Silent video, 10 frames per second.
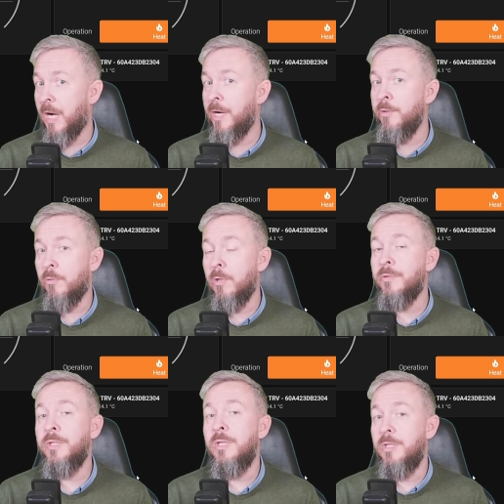Are you
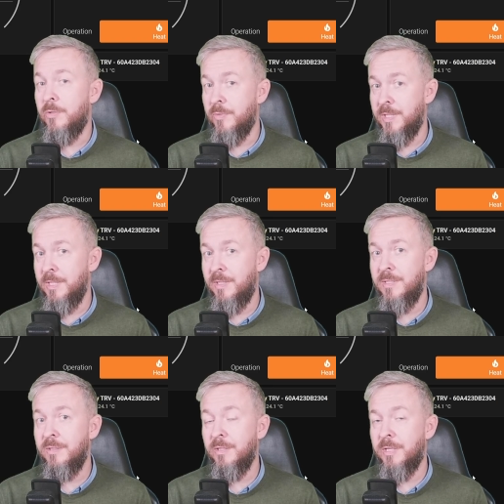already using
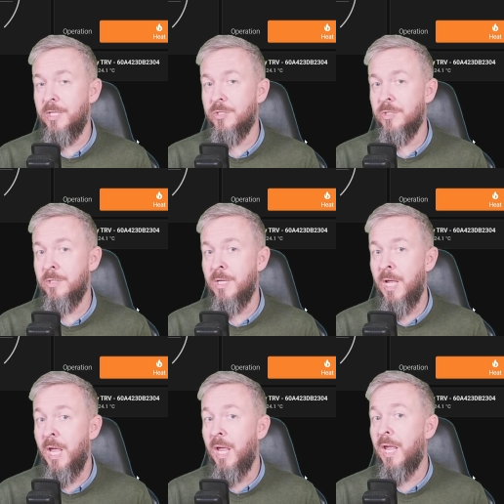this integration?
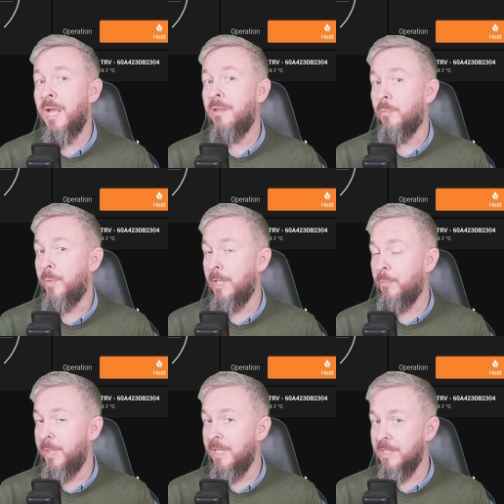And will
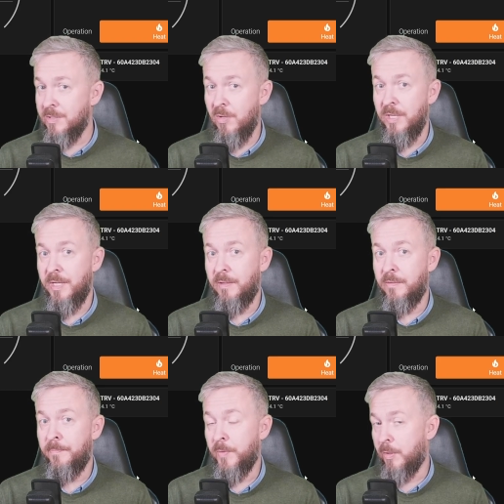you be installing
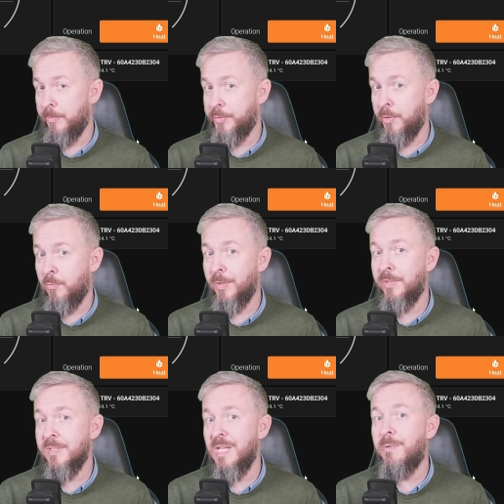it? Also, what
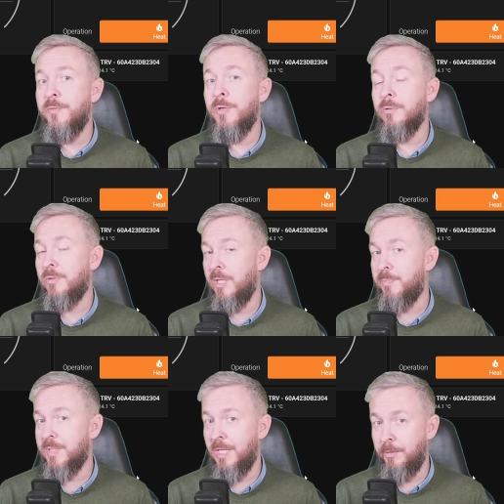are some of your
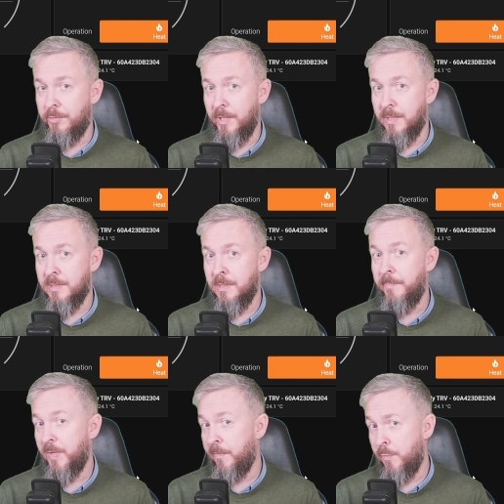tips and tricks,
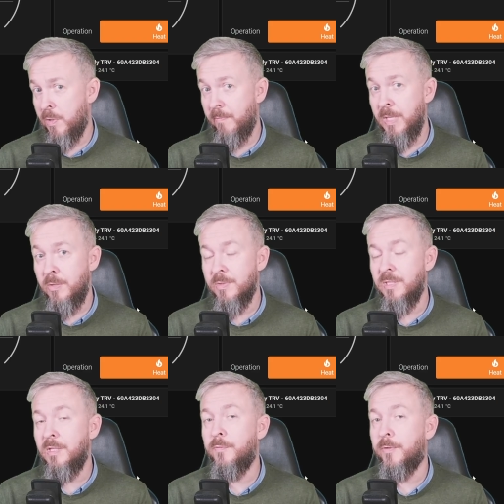if you have been
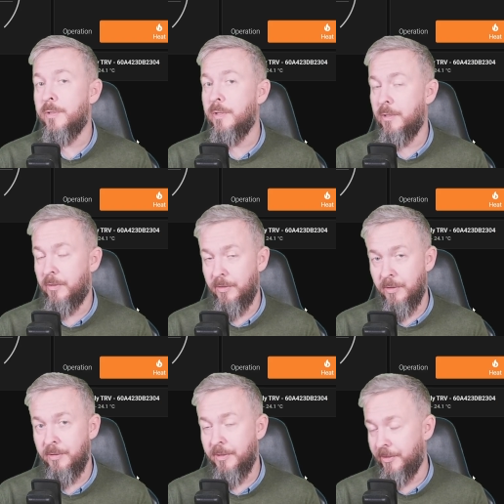using it for a
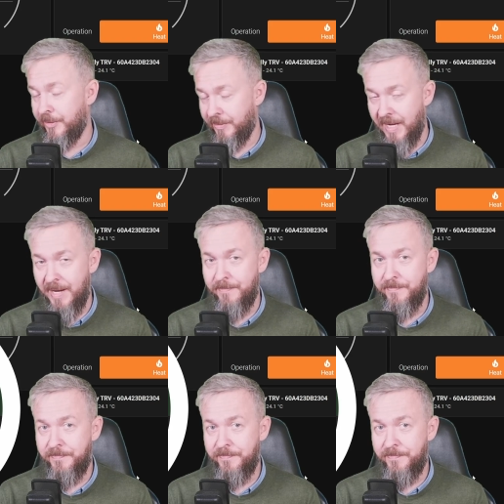long time?